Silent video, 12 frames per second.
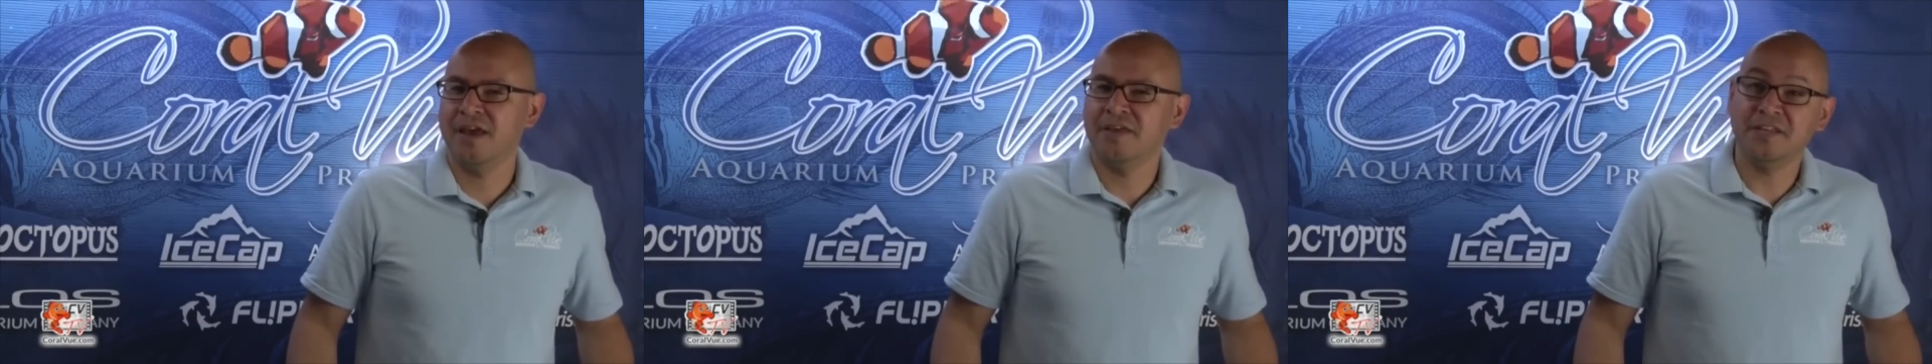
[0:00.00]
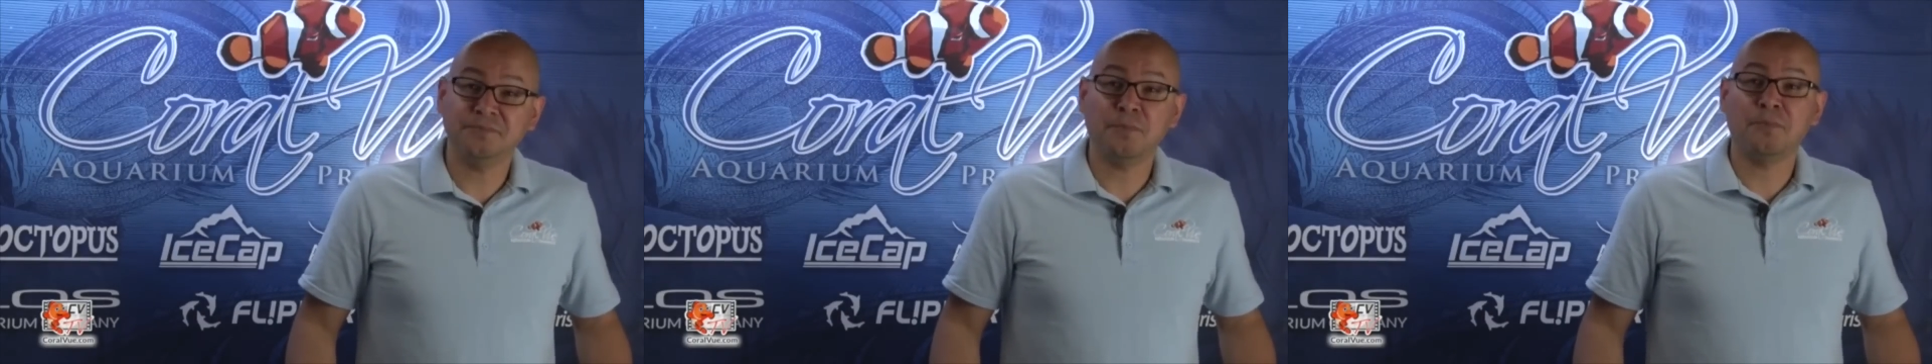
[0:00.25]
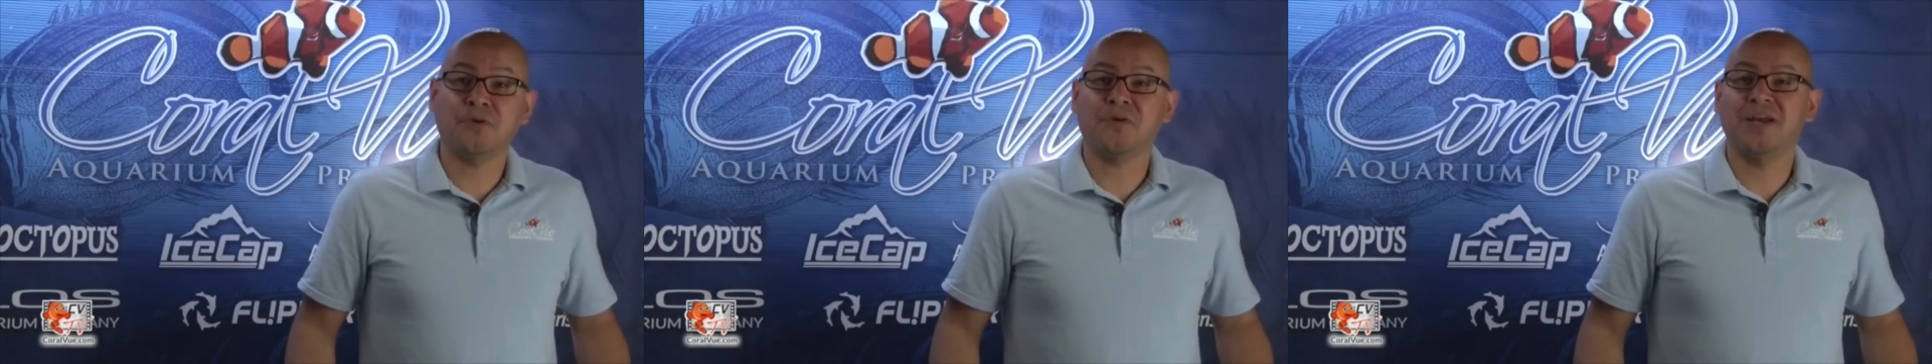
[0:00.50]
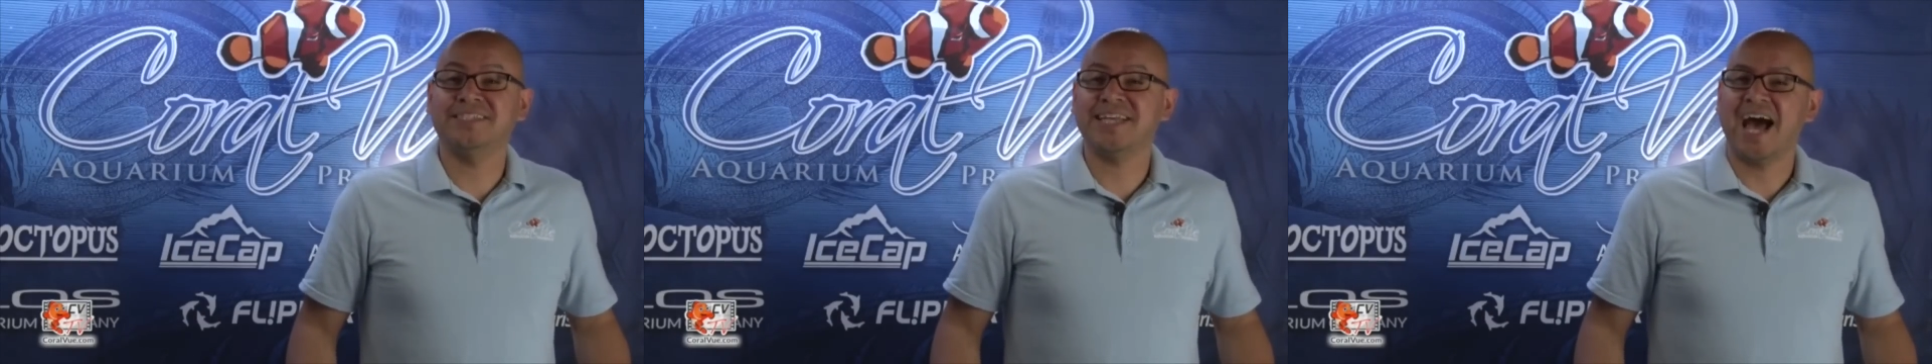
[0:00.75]
This pump
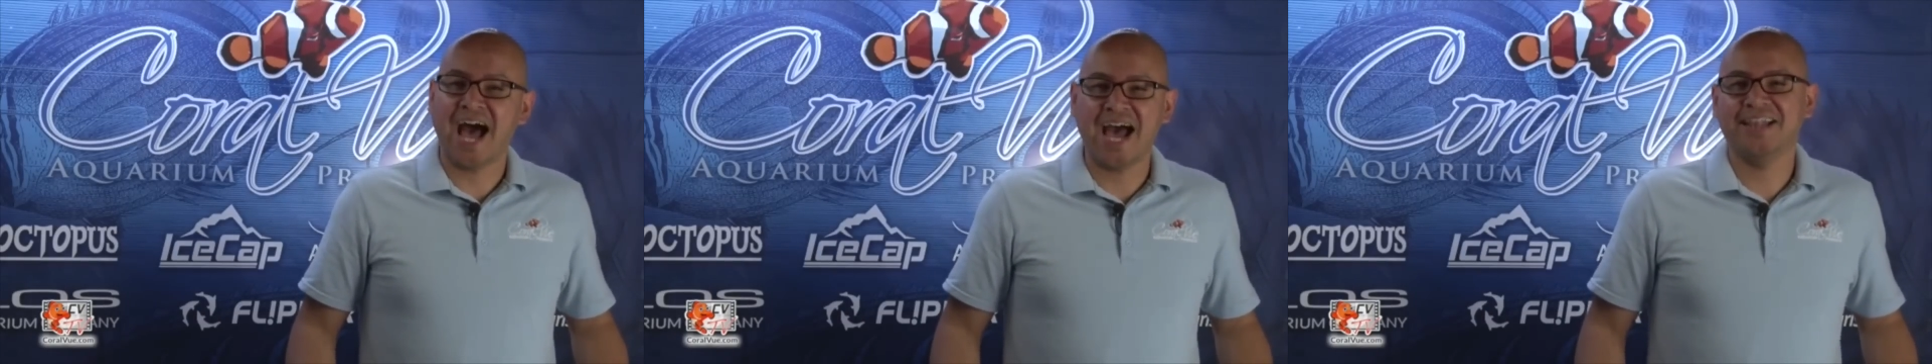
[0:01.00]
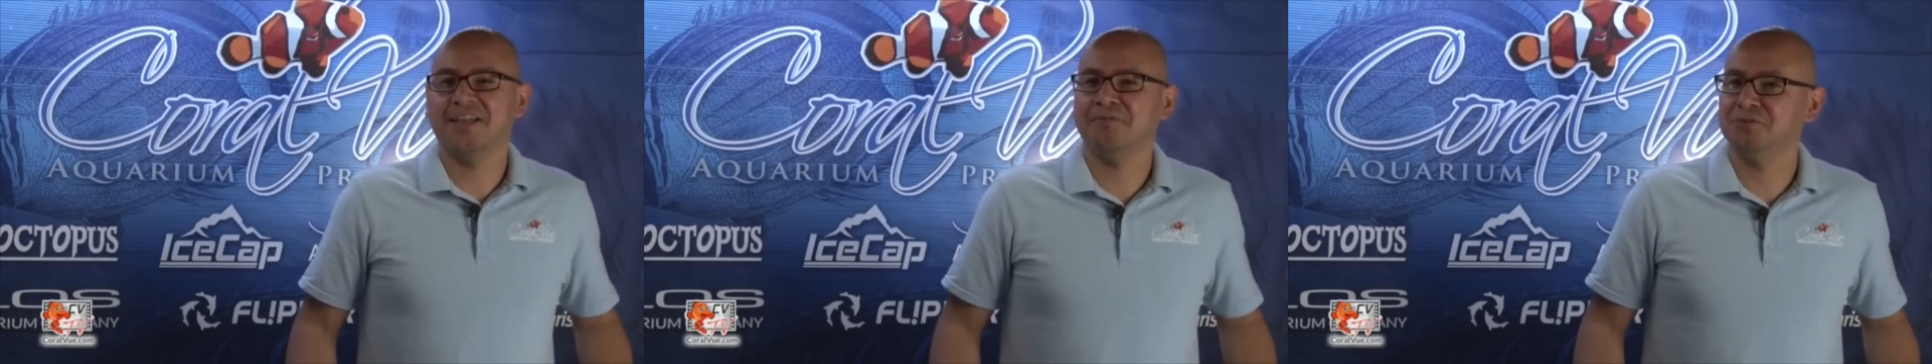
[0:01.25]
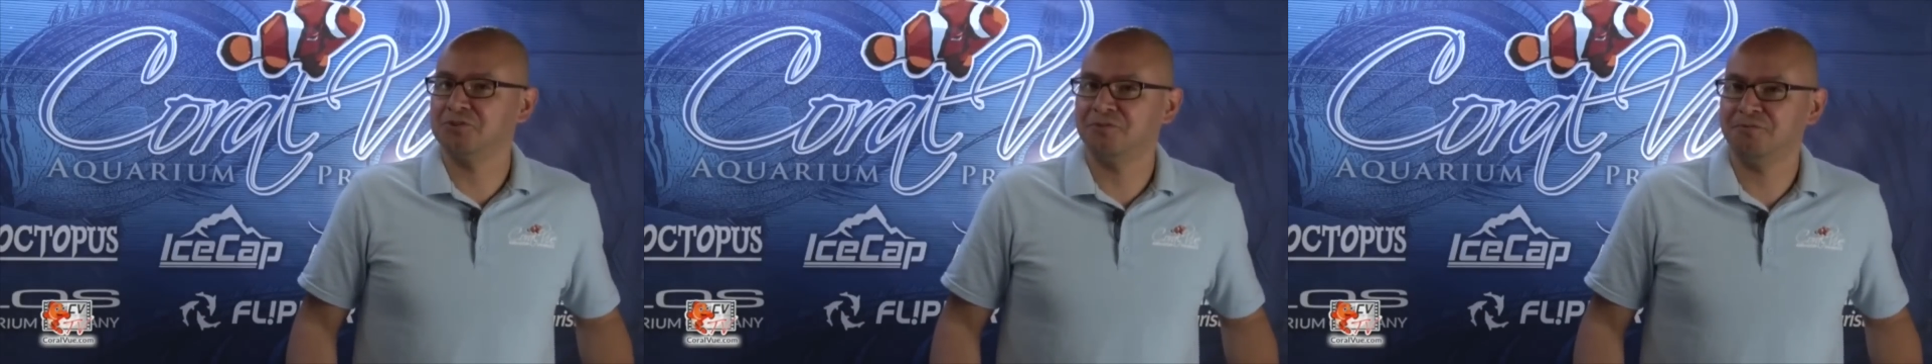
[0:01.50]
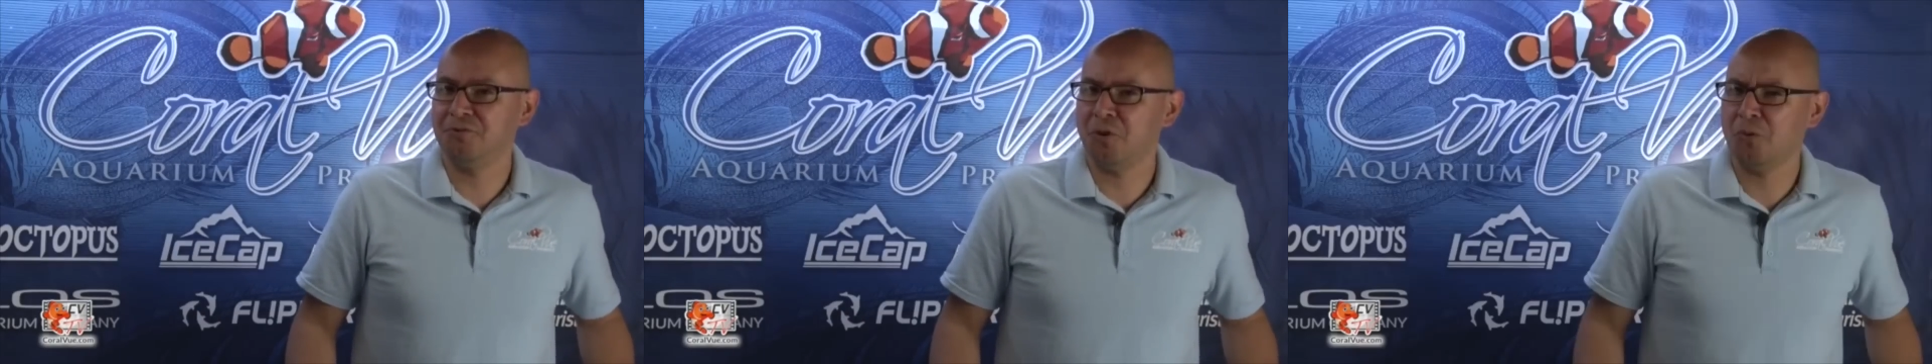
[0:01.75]
creates high levels of
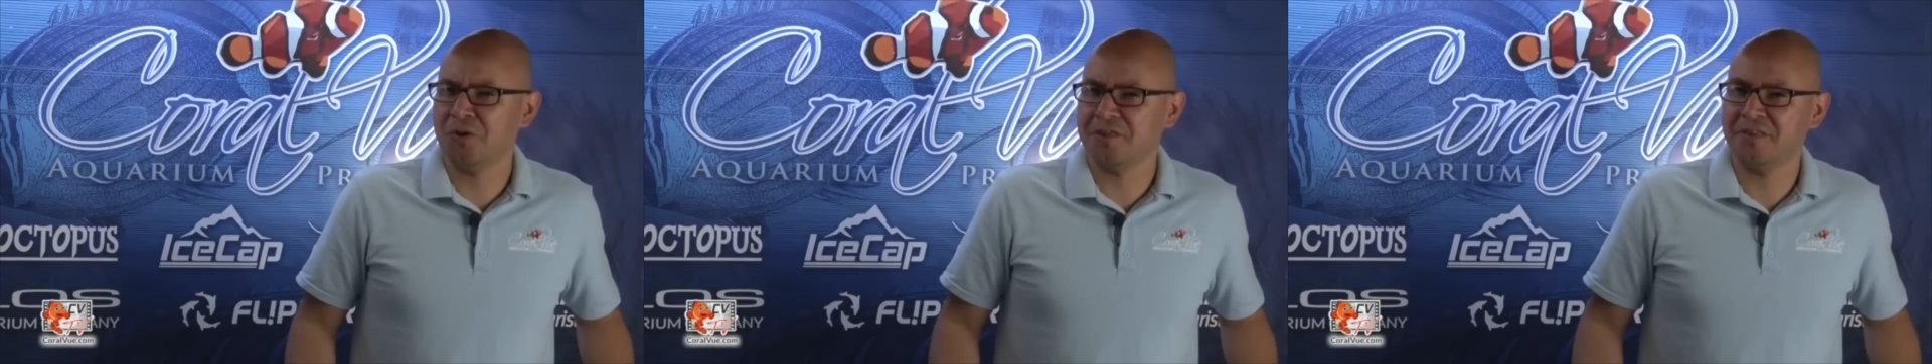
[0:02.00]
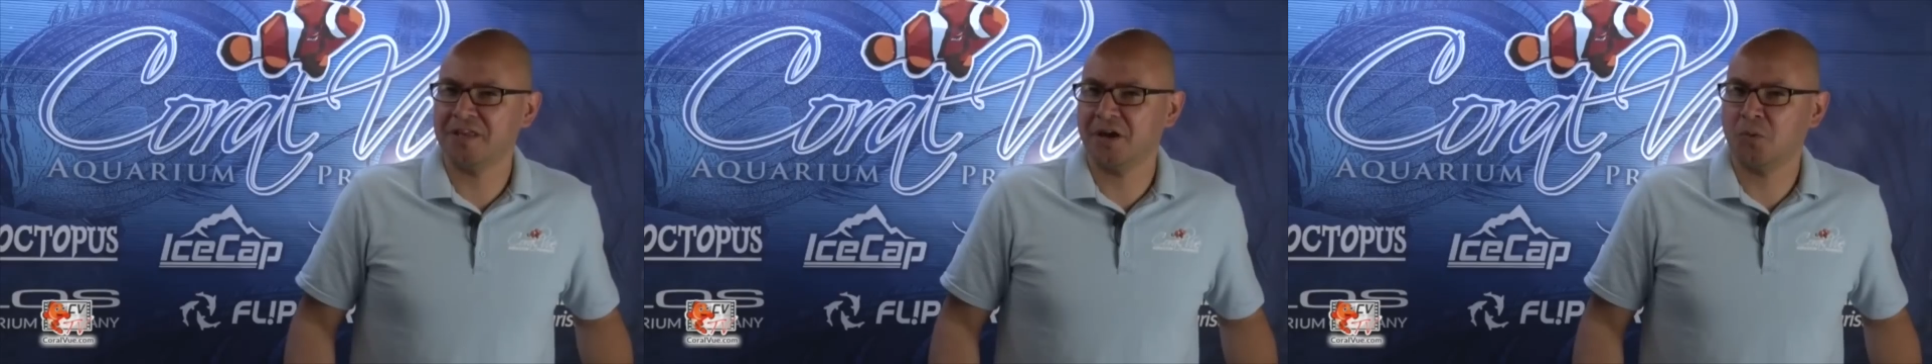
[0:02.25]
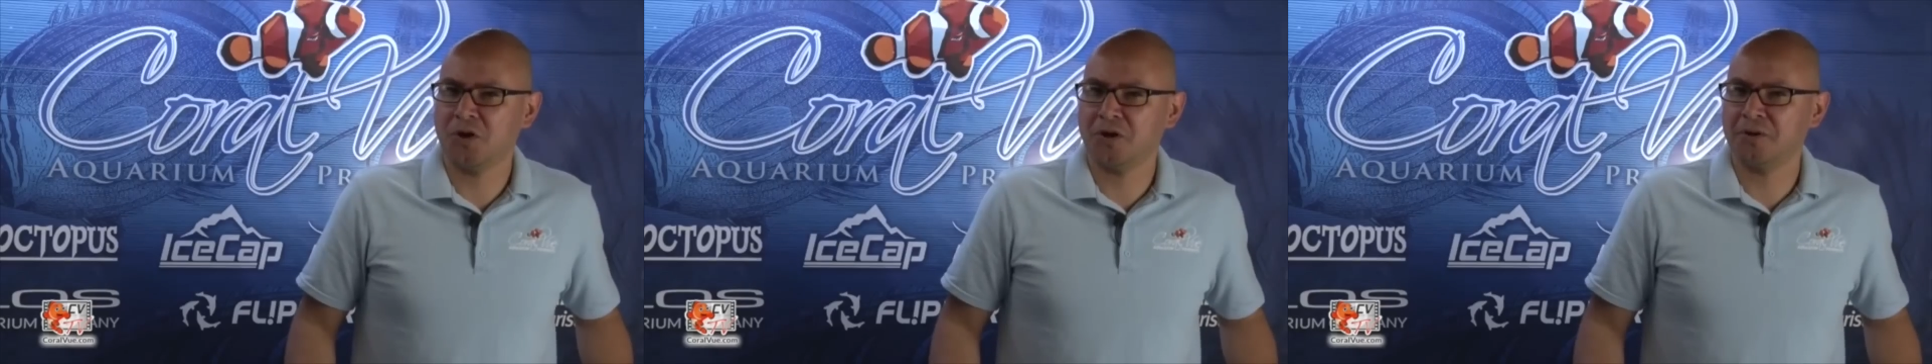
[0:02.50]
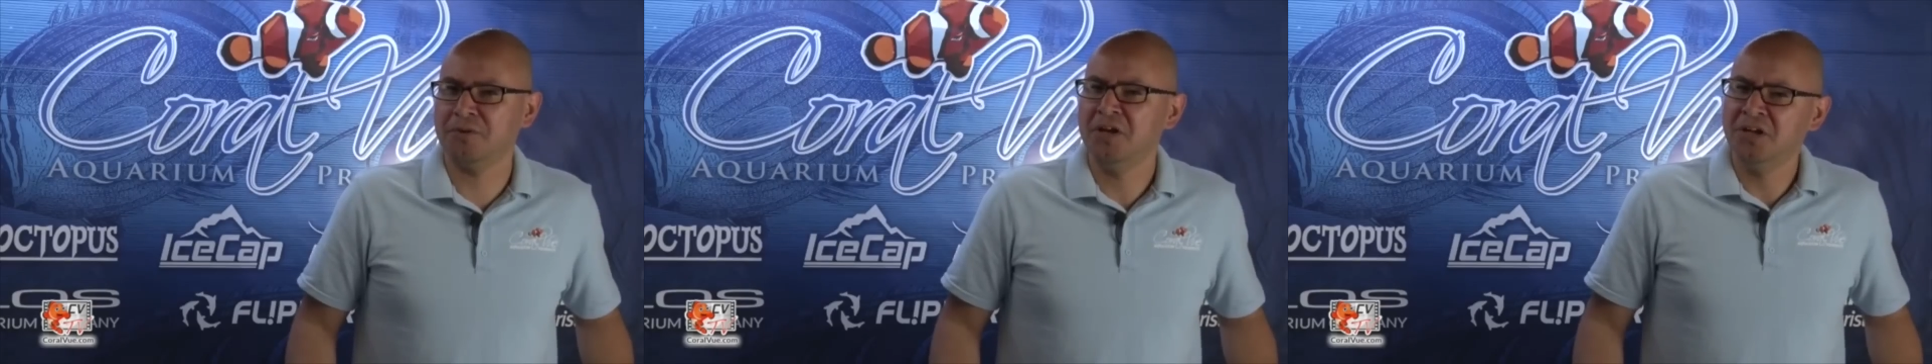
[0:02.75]
flow within the
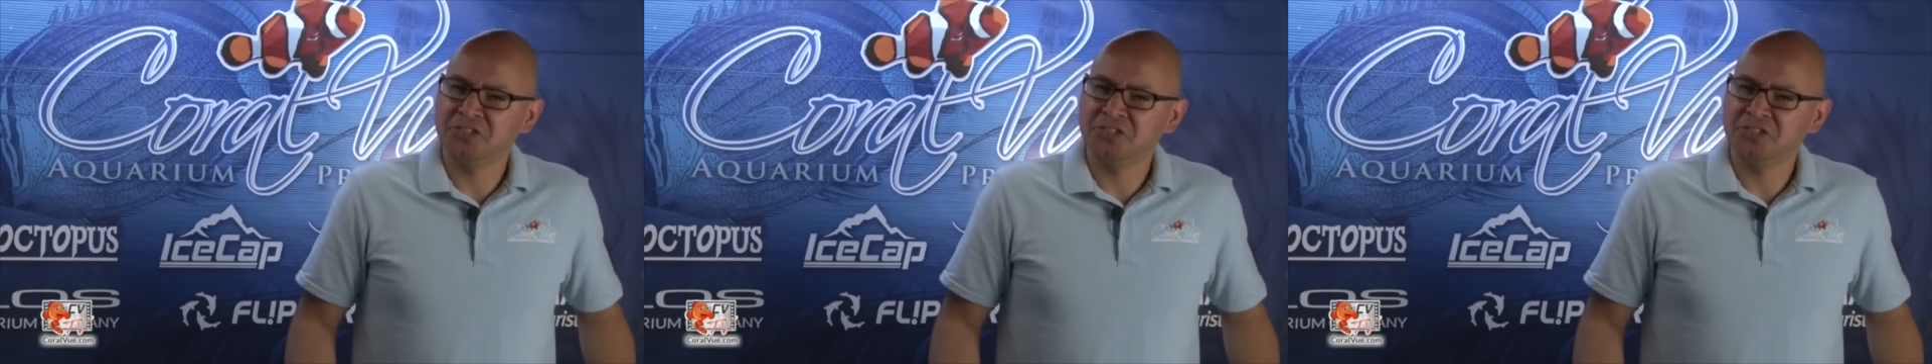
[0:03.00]
aquarium,